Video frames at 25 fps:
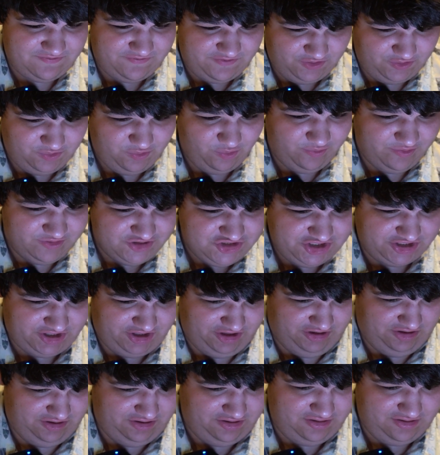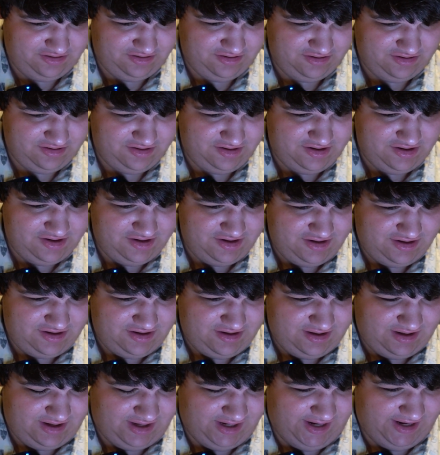filled with chicken.
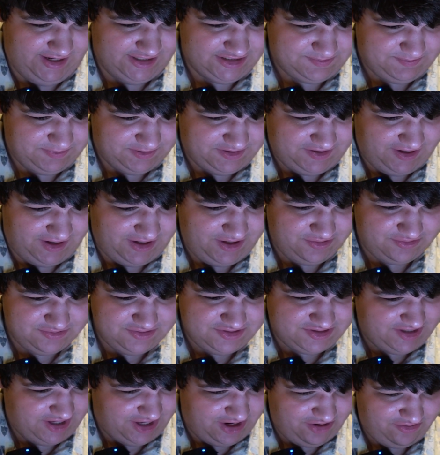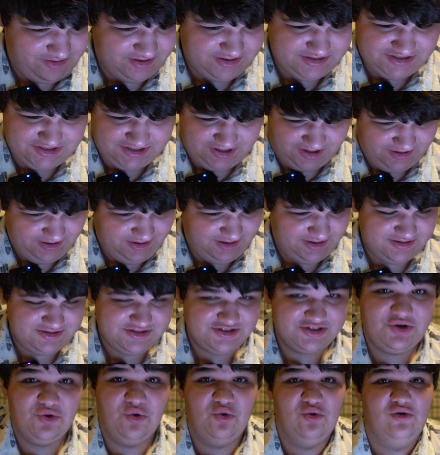And it has potatoes, carrots,
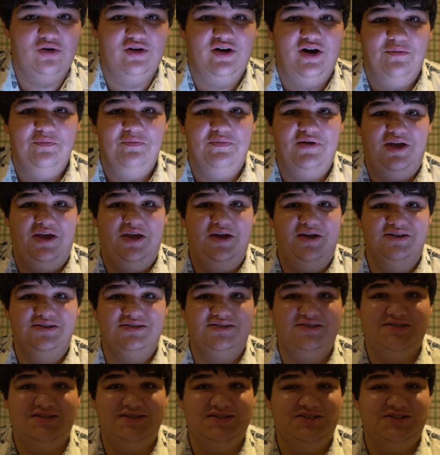onions, corn, and peas.